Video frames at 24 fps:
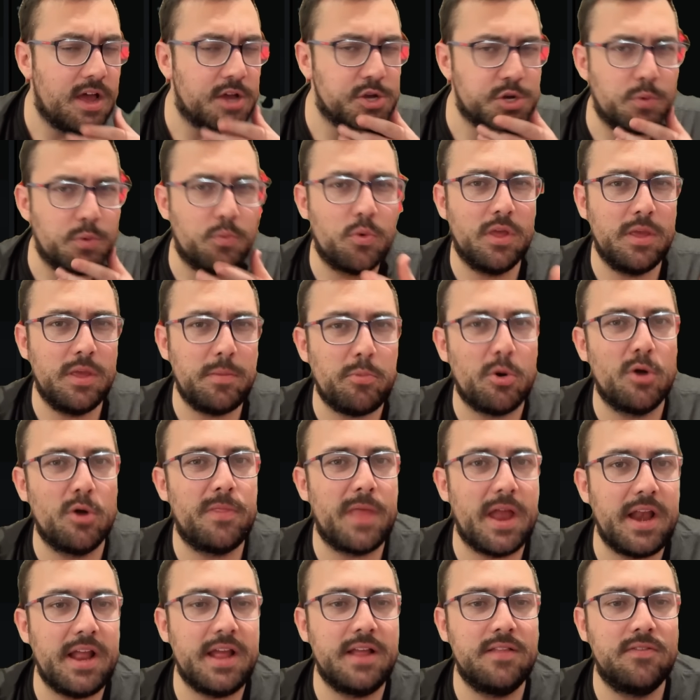should really
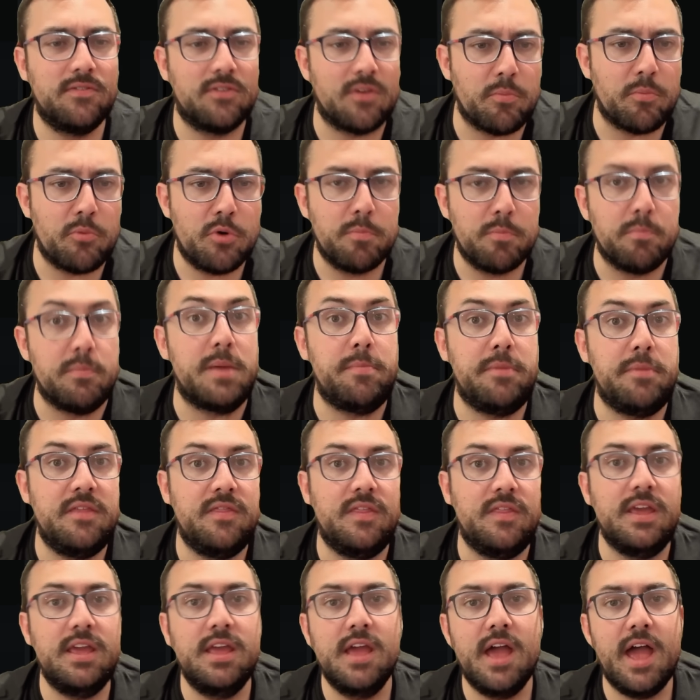put that in somewhere, maybe
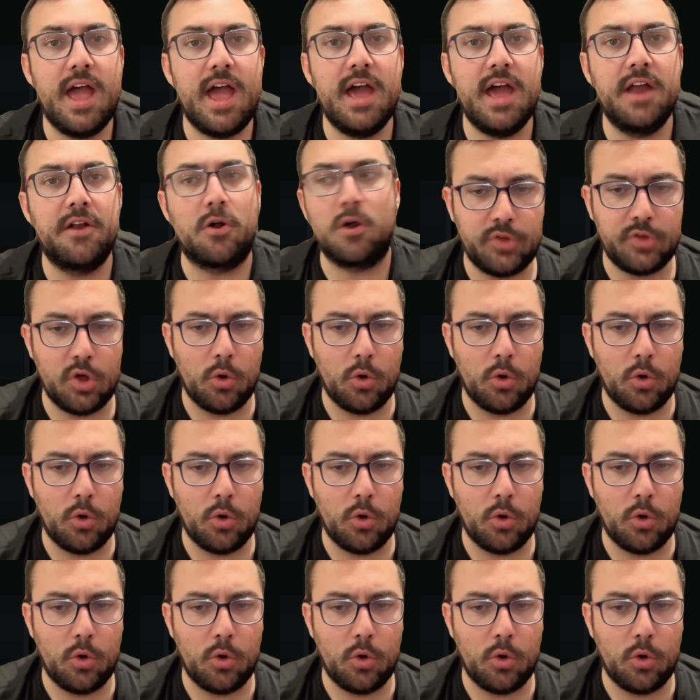the header.